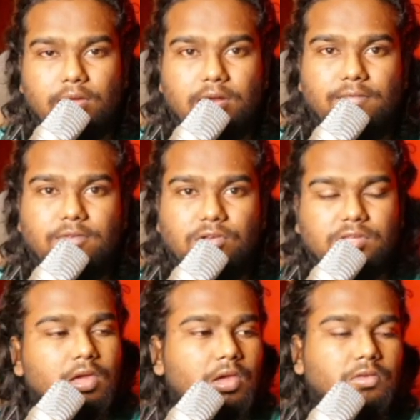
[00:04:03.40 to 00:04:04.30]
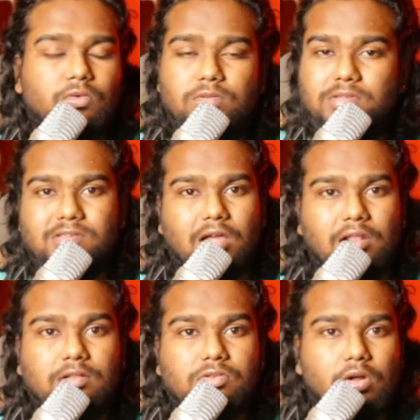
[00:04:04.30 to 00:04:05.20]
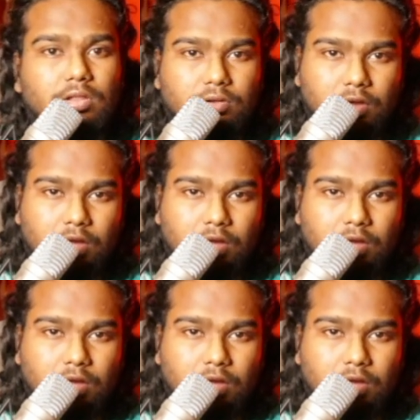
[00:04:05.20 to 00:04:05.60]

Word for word: at first. So just uninstall it,